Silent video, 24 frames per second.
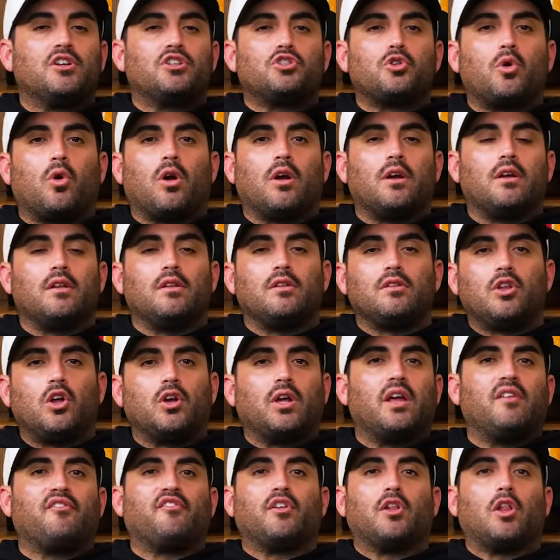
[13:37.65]
to short,
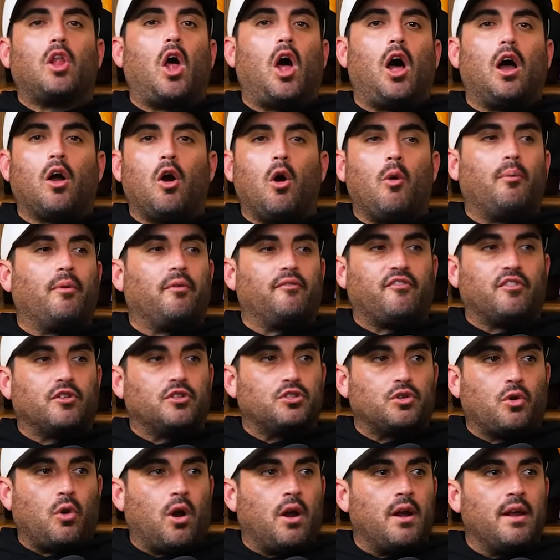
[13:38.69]
looking for long, open for
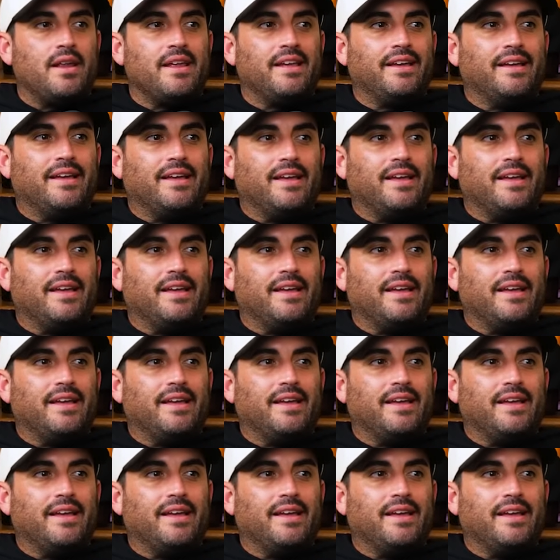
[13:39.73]
short